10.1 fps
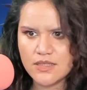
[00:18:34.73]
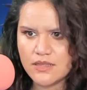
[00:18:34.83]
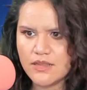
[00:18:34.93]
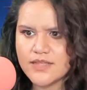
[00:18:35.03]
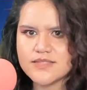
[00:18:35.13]

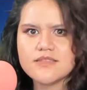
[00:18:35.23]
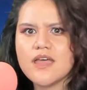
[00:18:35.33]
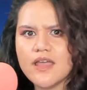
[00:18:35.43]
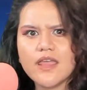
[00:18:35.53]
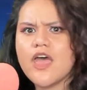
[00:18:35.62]
that's
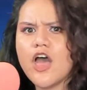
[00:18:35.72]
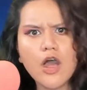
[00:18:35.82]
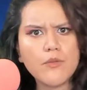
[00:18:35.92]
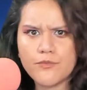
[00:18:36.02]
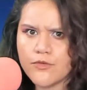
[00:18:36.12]
not
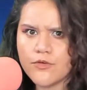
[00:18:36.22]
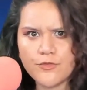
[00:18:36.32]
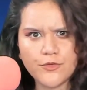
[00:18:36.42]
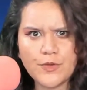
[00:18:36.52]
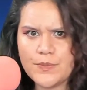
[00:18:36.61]
helpful
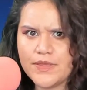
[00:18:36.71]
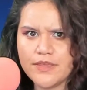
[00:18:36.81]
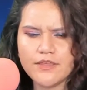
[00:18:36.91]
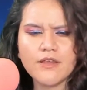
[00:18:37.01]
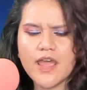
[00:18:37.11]
for me.
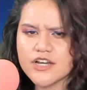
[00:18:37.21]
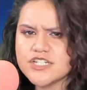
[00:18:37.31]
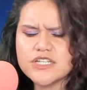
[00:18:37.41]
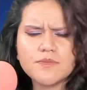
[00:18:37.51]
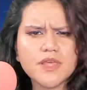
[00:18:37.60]
You're
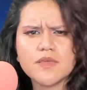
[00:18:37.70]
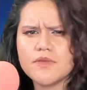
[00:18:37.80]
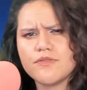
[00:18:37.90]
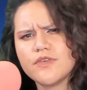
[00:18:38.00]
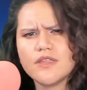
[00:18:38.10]
actually making
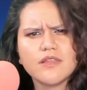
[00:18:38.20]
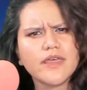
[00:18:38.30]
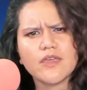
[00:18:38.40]
me feel like